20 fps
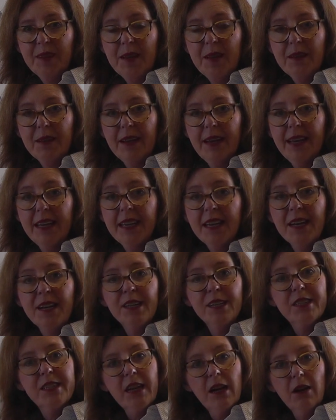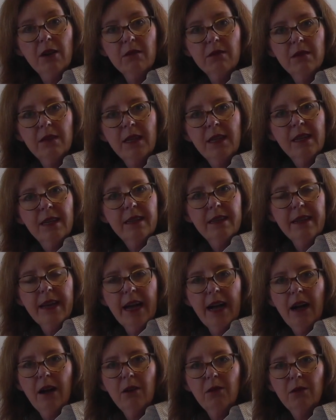Okay, so
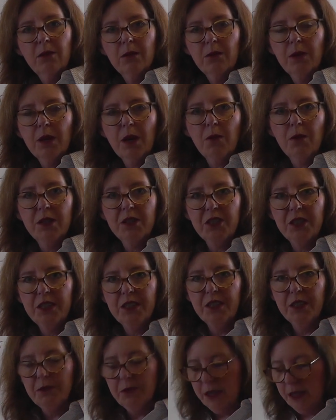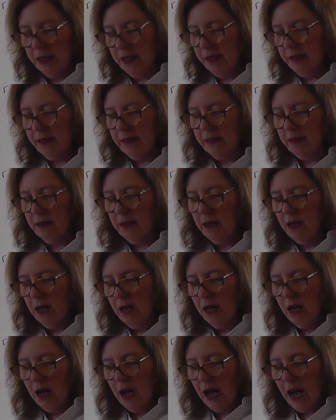now what I want you to do is,
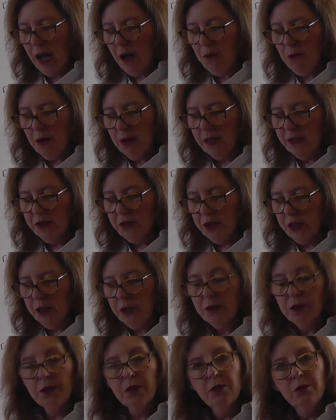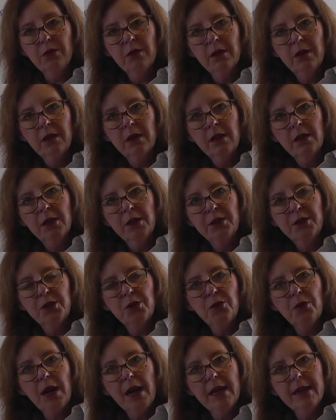I want you to
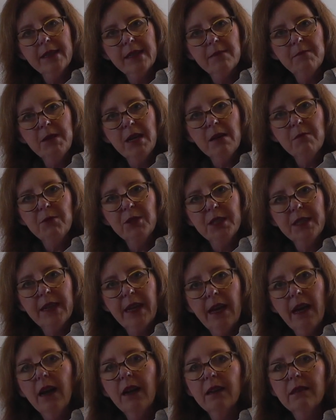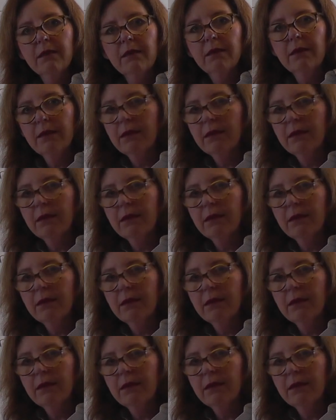write some numbers down